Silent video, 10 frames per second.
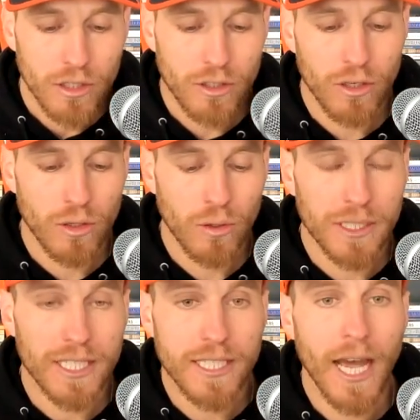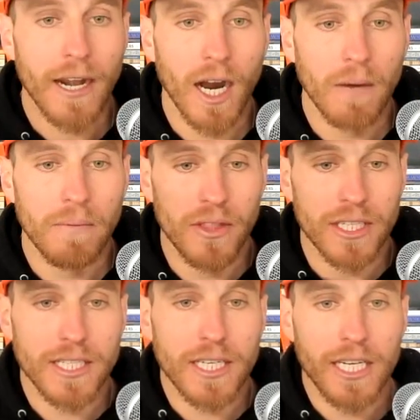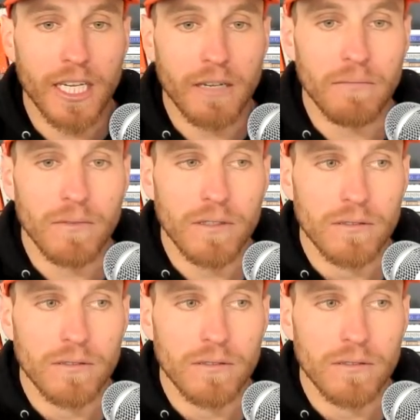to set up the team